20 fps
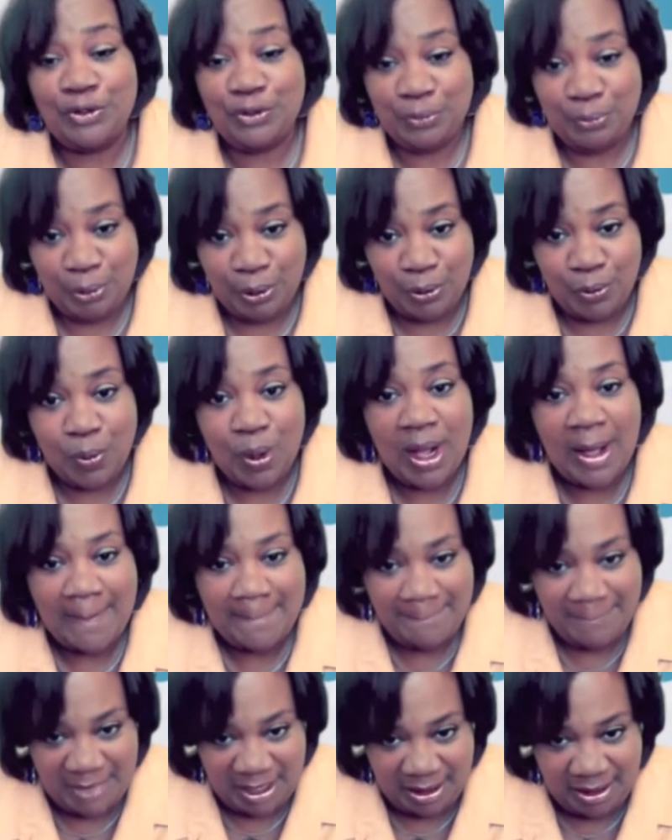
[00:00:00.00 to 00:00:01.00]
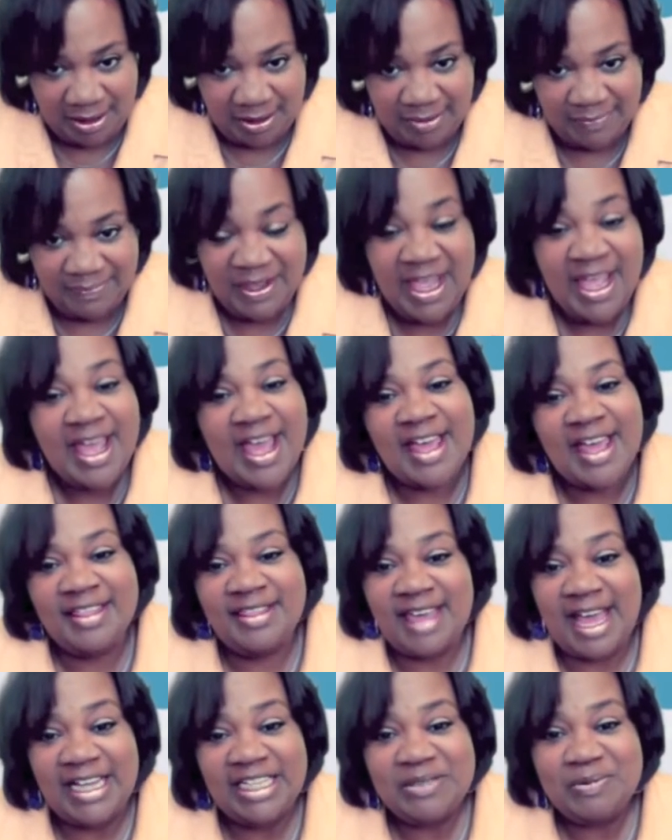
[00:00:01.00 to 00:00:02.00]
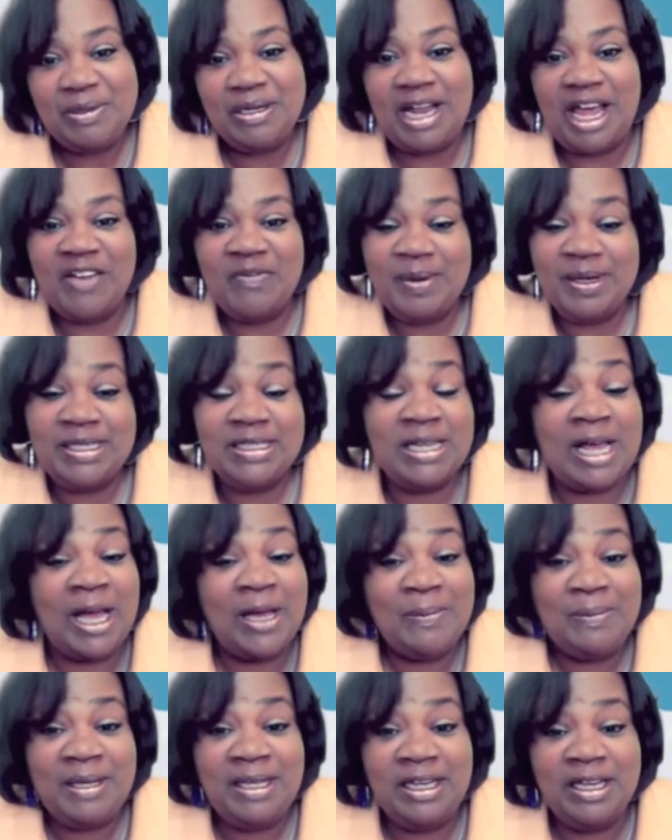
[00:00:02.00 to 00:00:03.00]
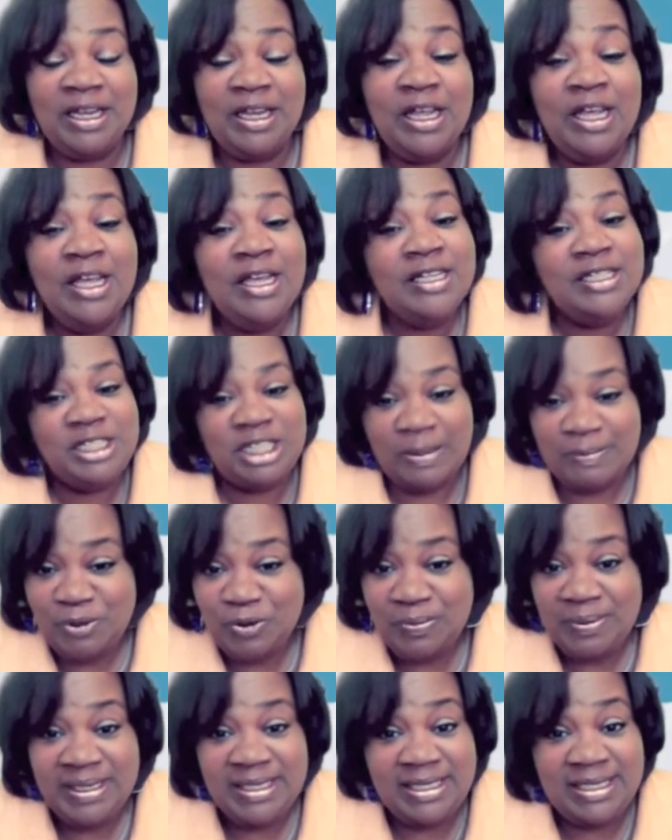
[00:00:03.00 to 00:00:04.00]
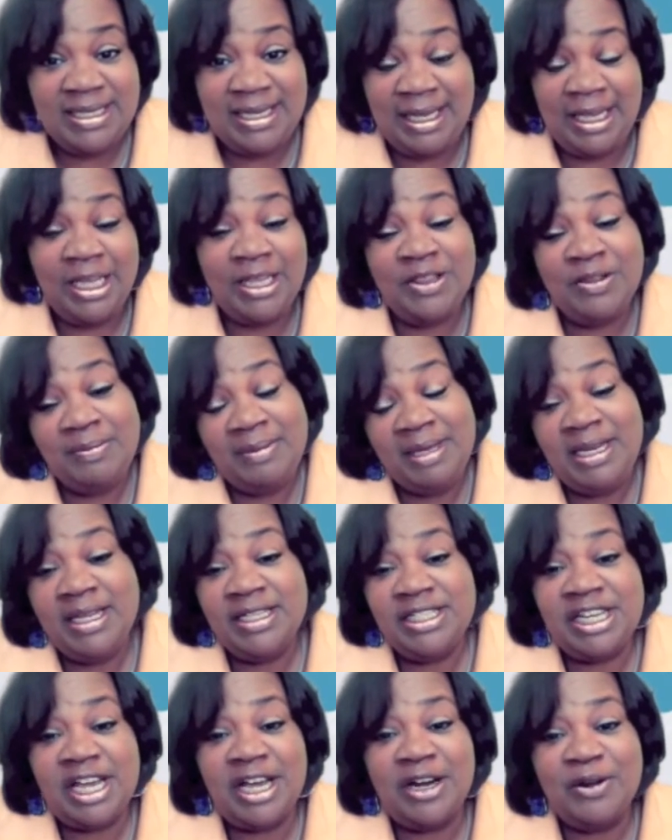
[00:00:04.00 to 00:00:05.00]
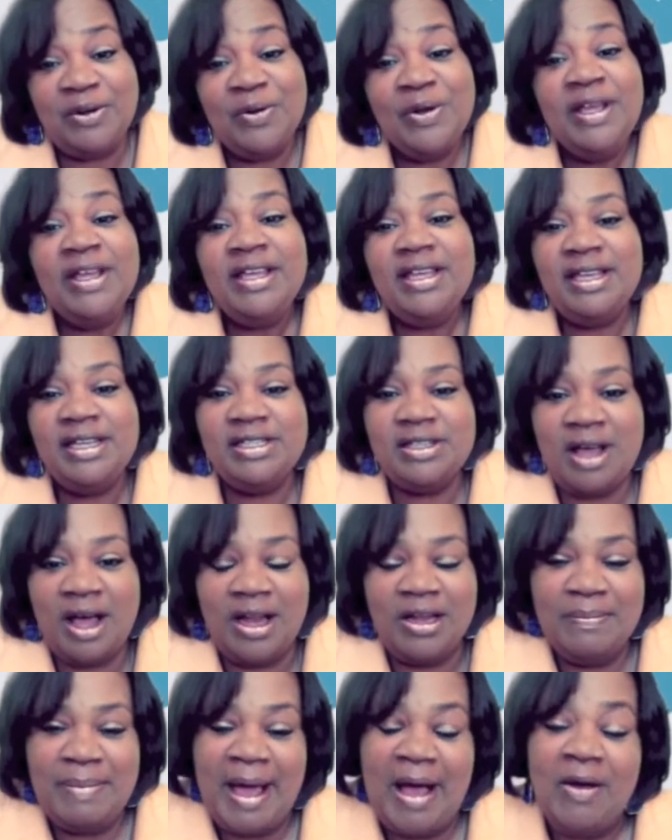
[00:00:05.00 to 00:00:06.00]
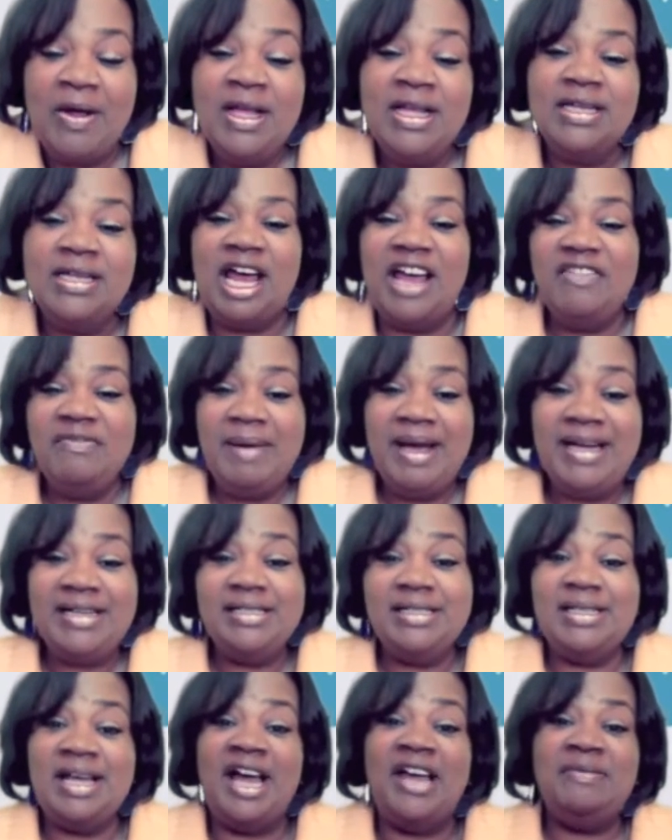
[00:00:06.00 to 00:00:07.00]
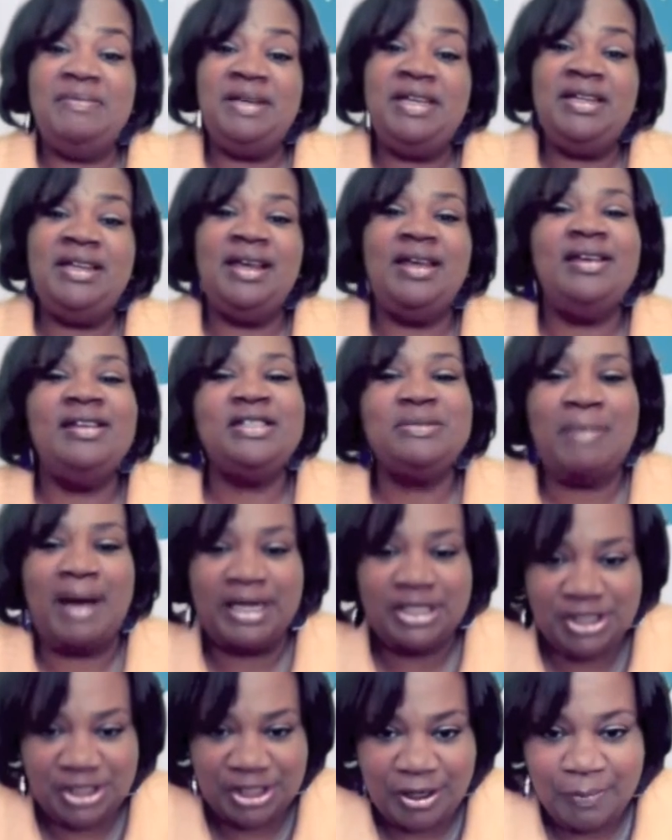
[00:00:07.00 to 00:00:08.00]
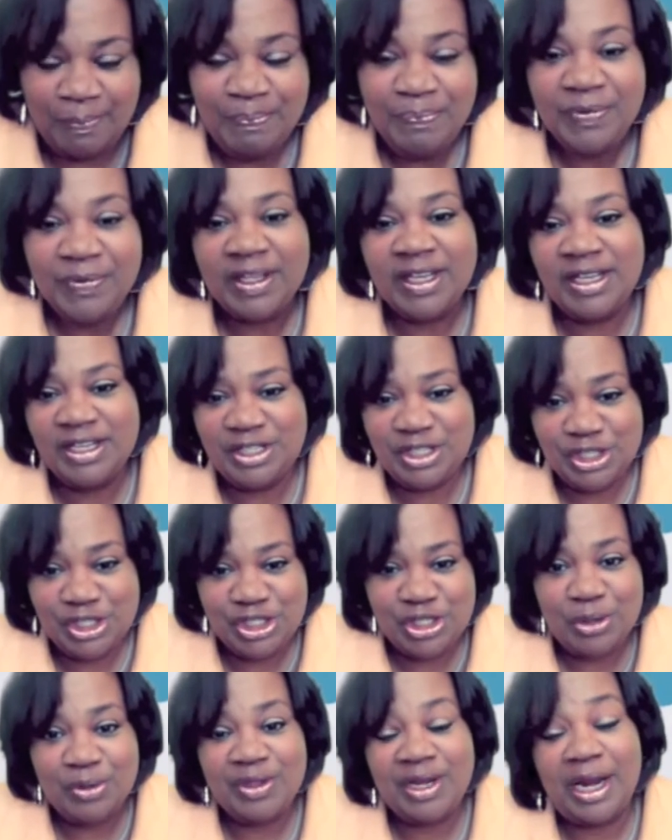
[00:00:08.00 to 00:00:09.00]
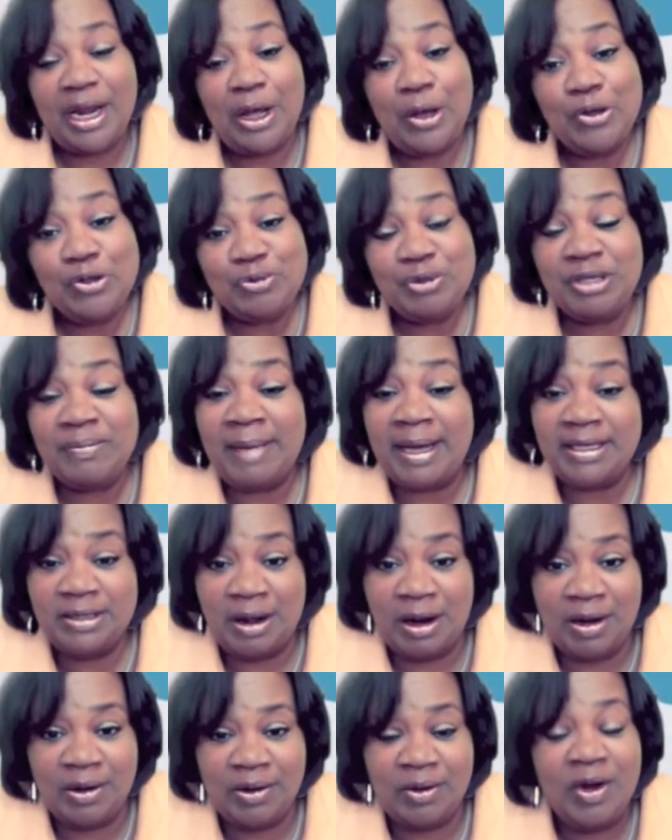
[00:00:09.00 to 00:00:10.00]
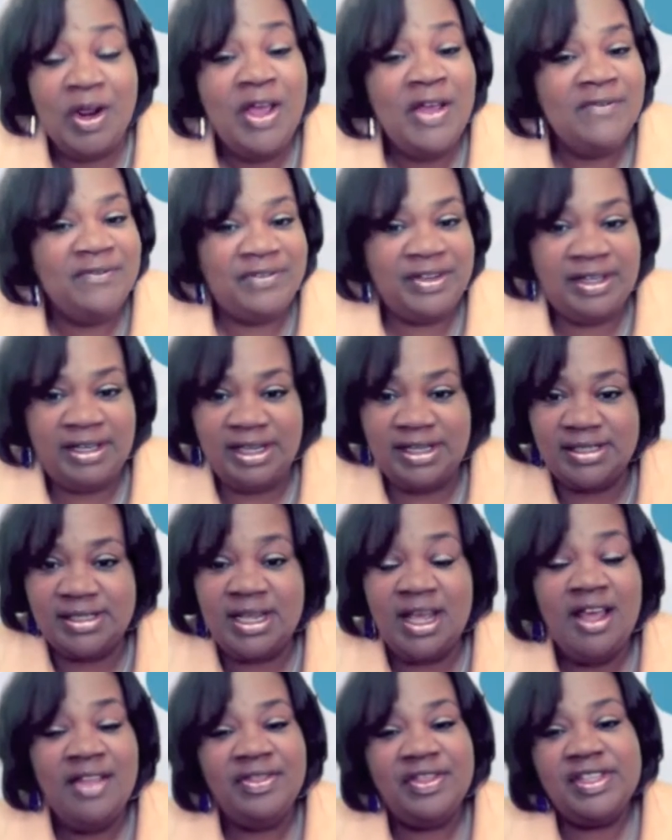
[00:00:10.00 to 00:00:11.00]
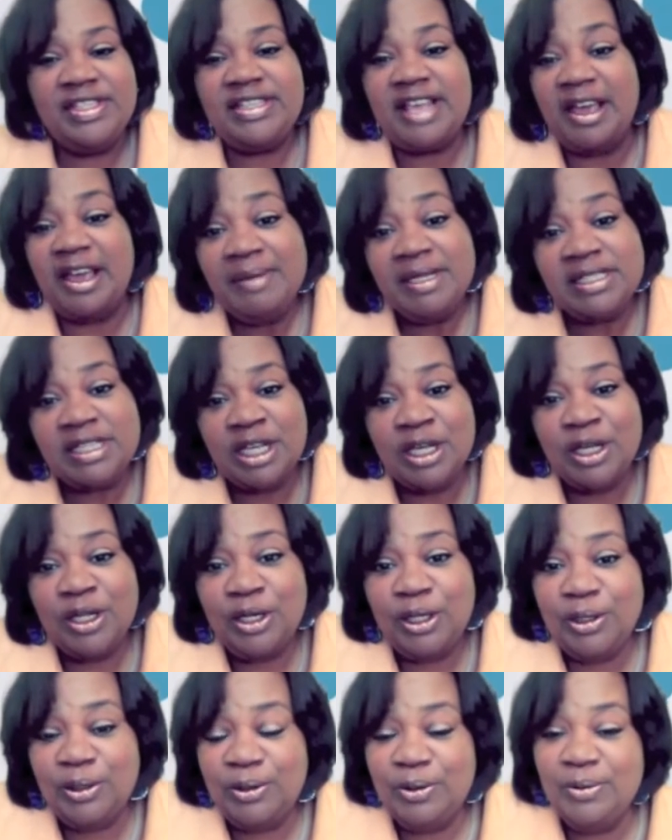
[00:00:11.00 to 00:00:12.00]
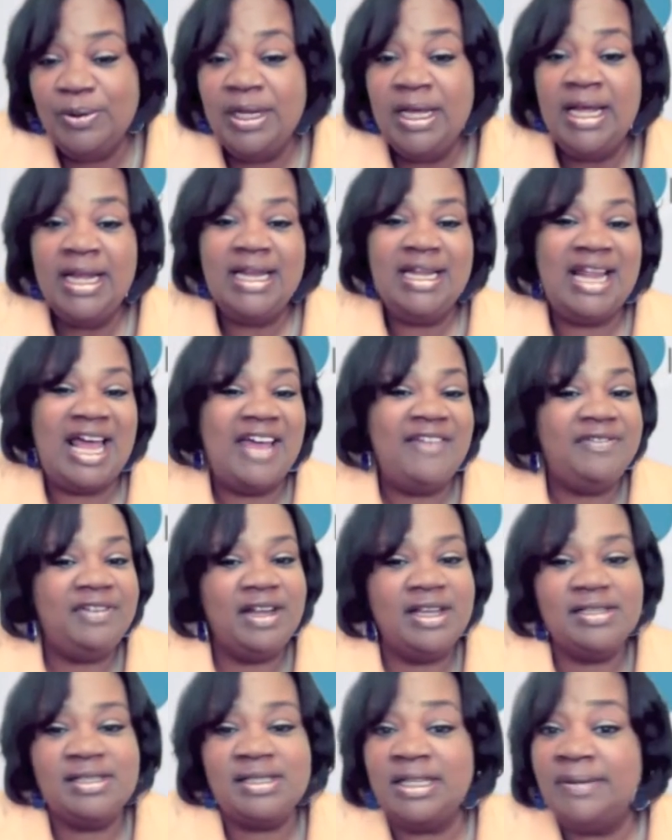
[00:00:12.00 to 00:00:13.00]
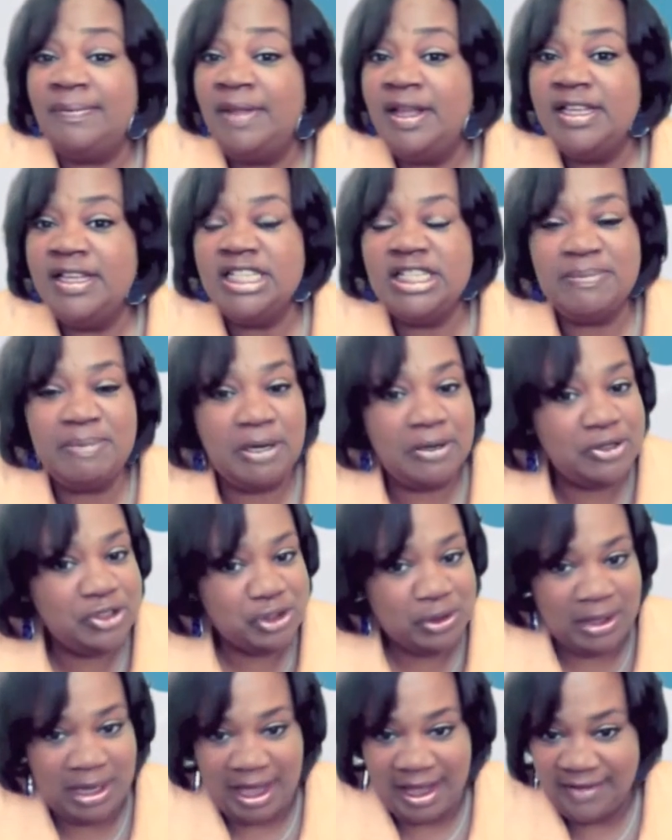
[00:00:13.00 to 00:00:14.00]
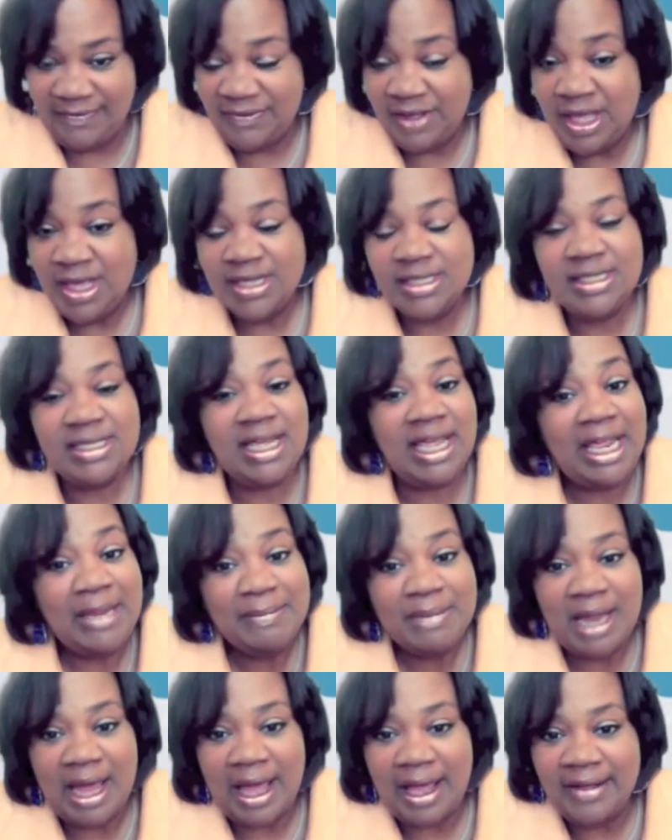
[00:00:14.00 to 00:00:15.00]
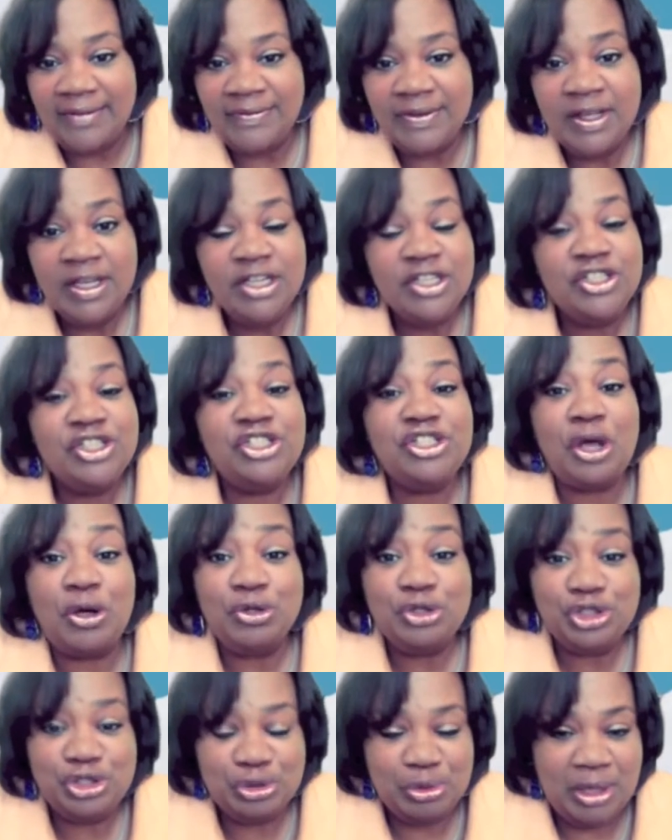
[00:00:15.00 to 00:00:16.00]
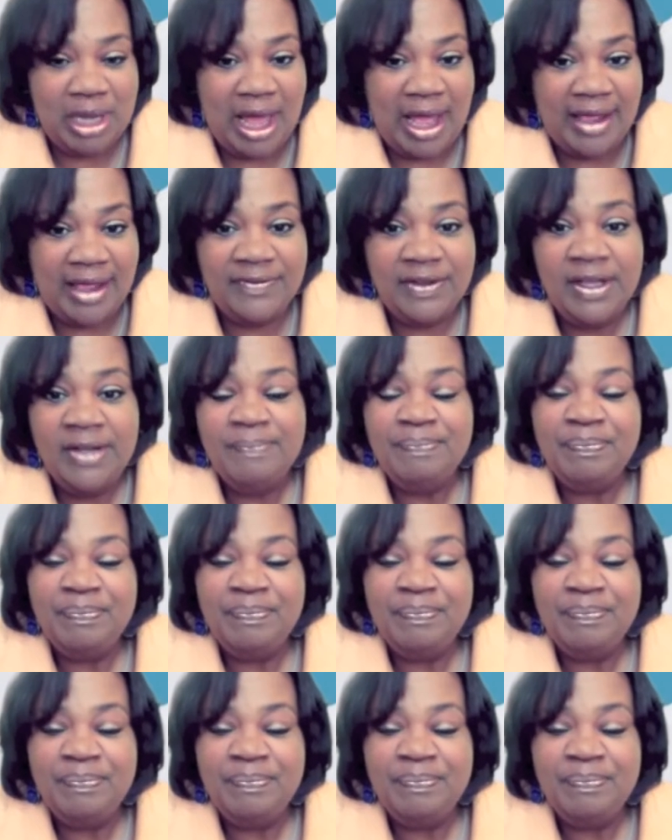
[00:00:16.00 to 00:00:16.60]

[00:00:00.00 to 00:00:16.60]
through media. And that's what Life by Design Media, WBDN, the media channel, is all about. Life by Design Media is my show. It is the show that I host with my daughter, Venice. The segments include life lesson, spiritual life, team life, social life.